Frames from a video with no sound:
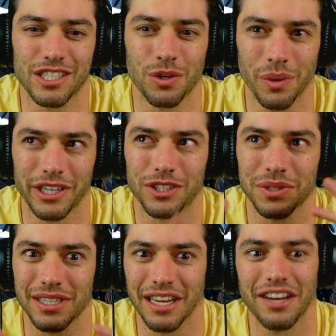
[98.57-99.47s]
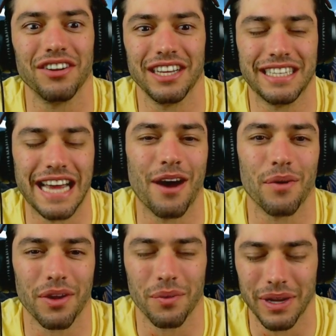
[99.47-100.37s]
Twitch was literally down
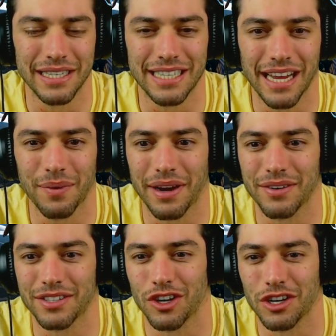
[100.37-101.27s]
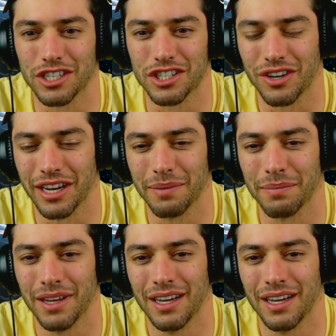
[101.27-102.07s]
on Wednesday when I was going to stream.